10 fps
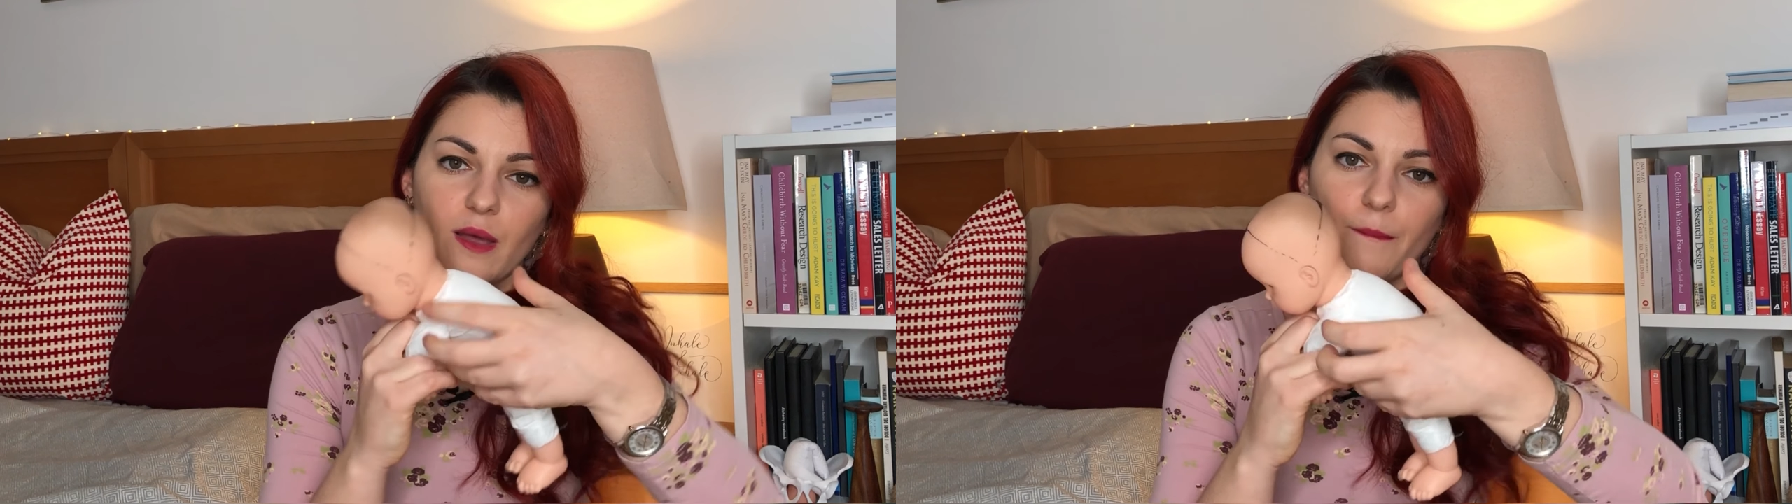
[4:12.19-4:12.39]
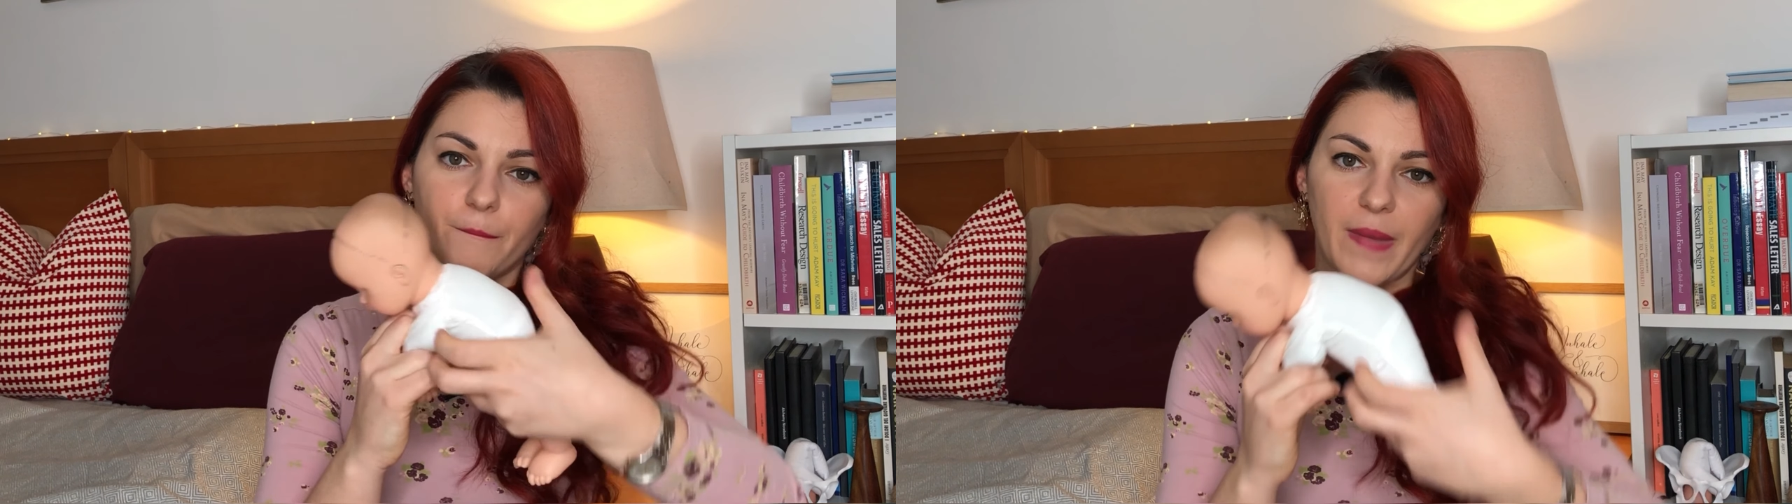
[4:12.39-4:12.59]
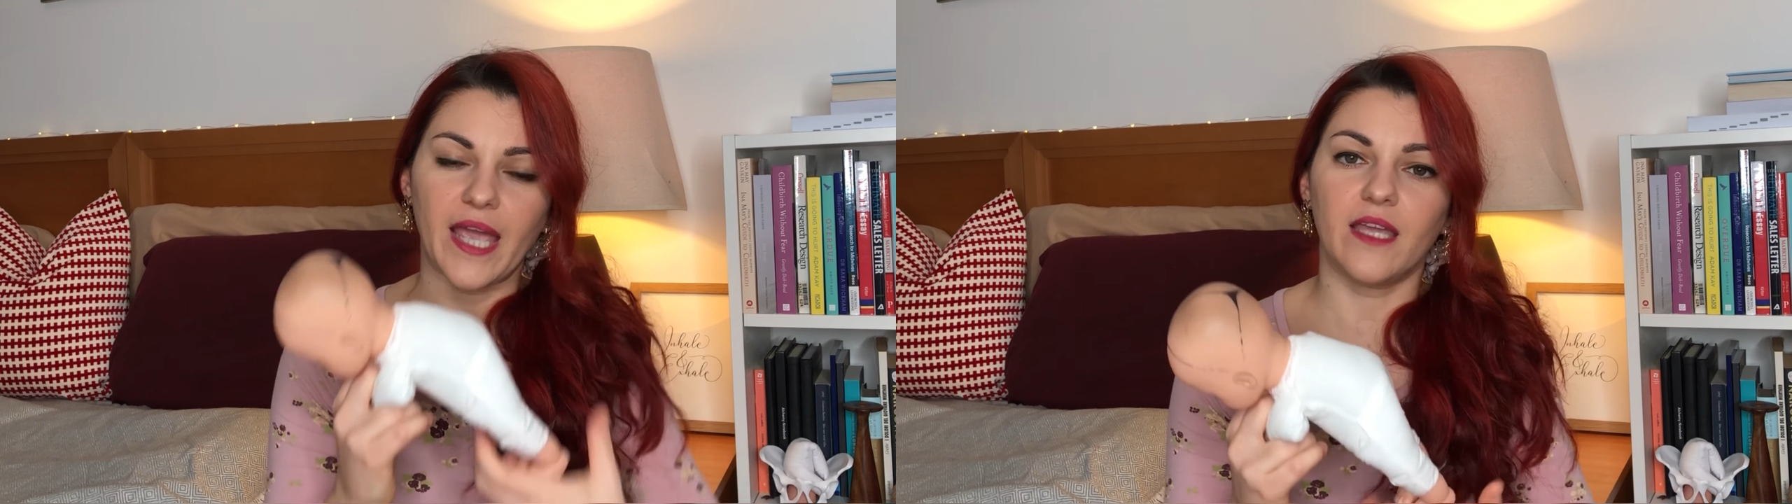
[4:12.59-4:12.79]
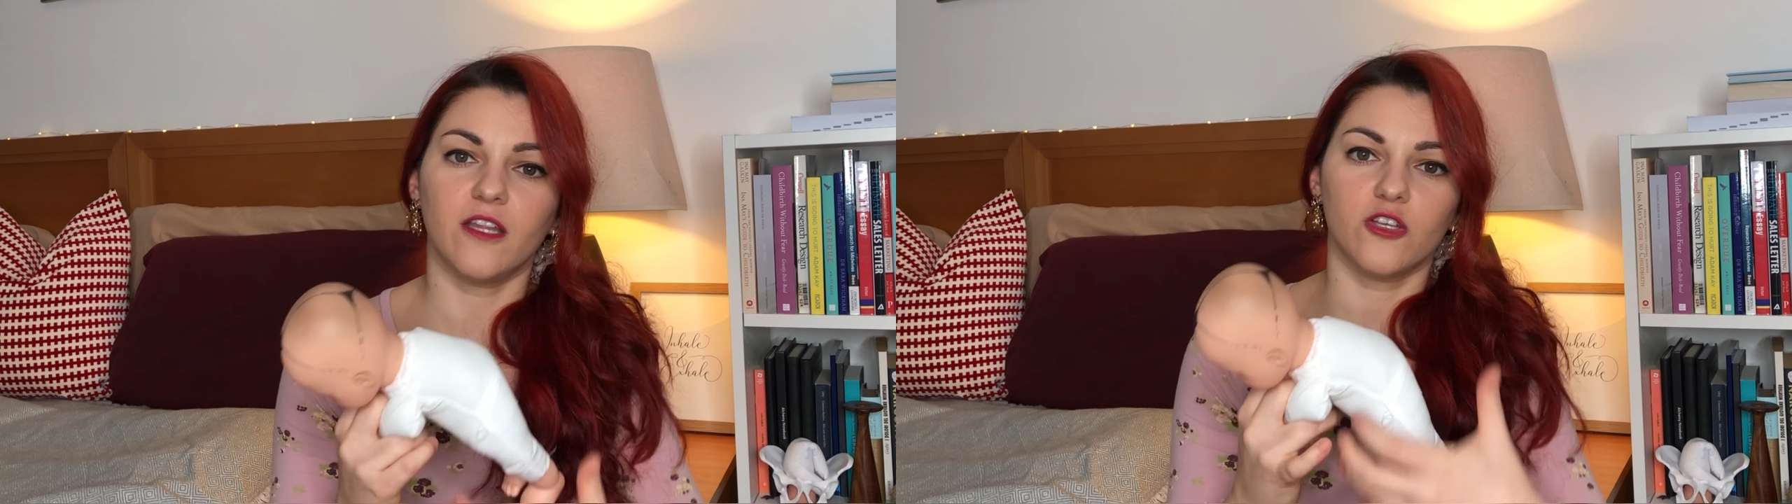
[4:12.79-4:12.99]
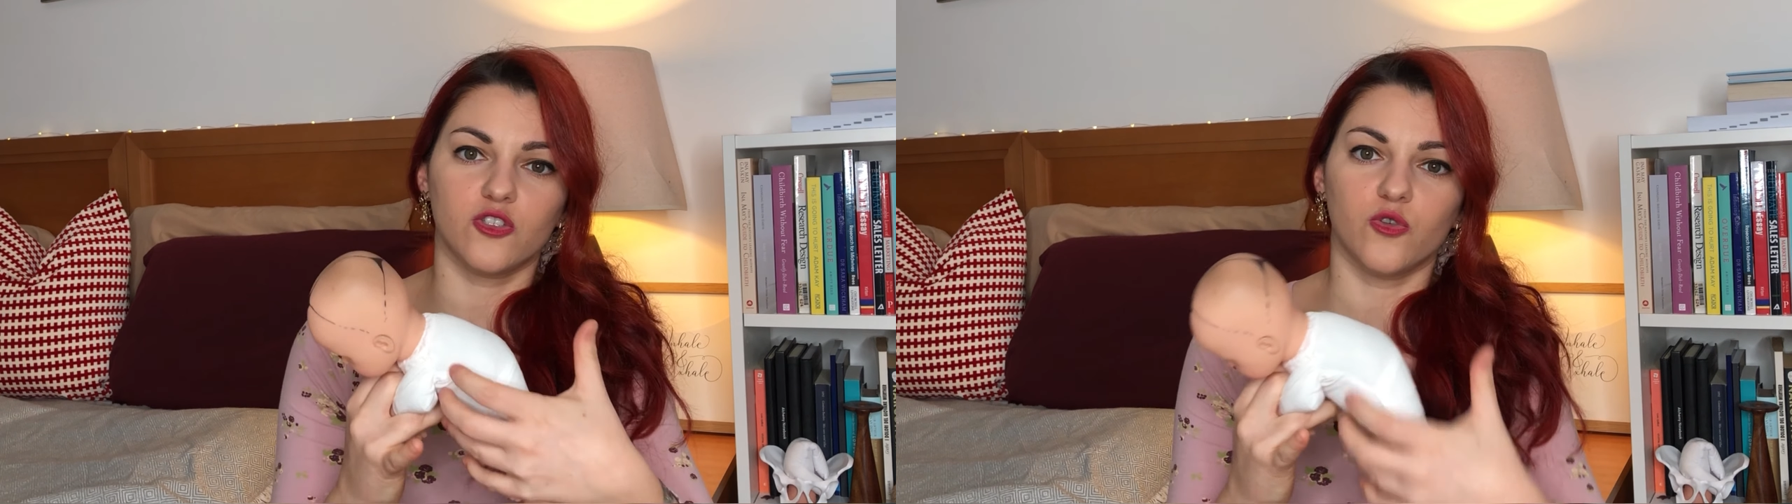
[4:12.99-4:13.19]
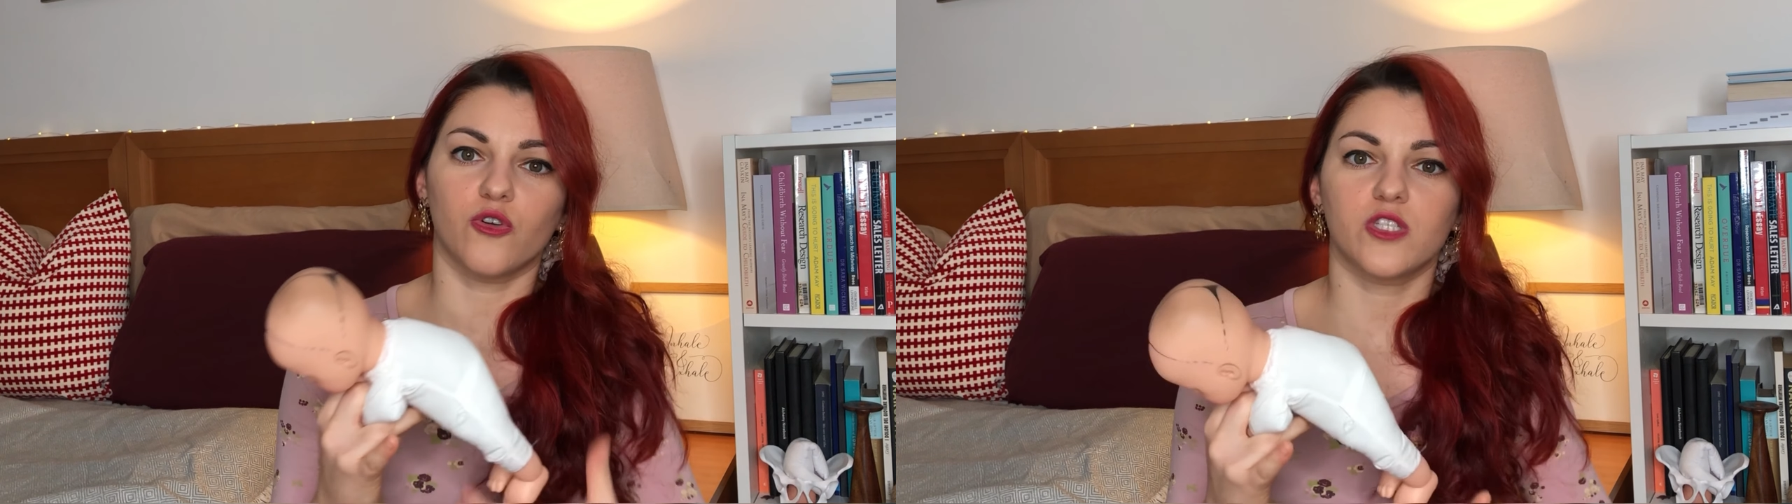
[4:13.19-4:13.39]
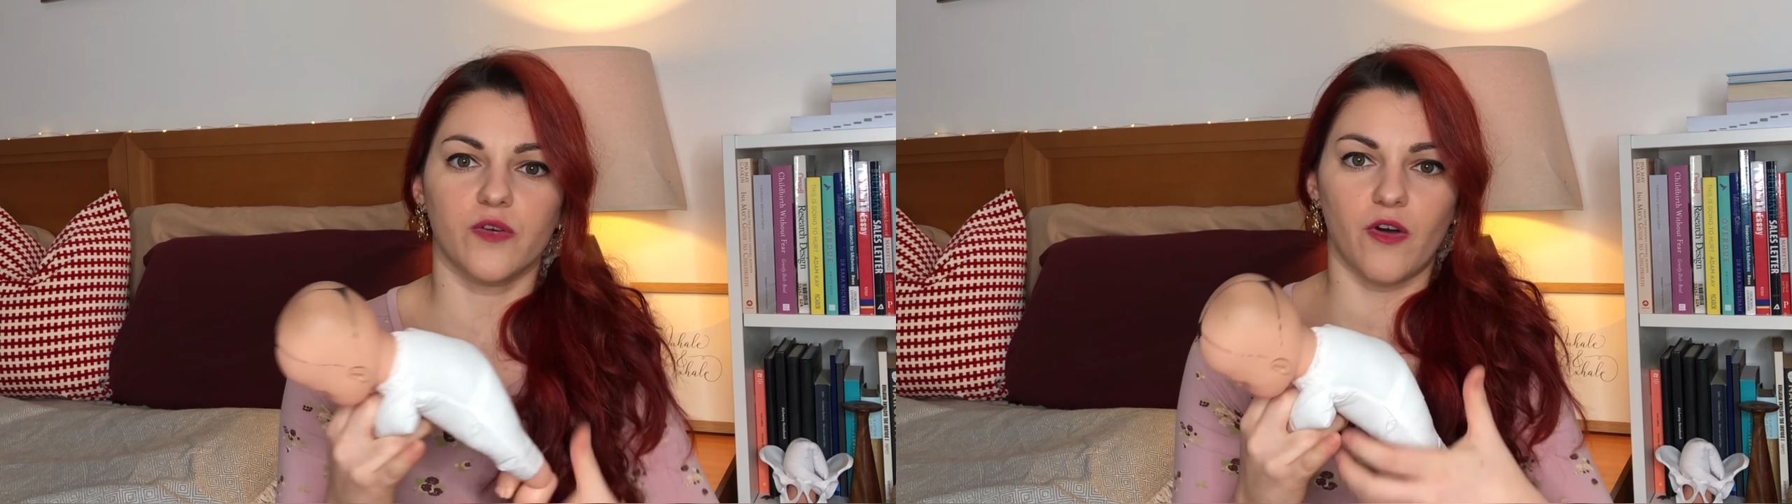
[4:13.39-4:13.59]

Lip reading: main source of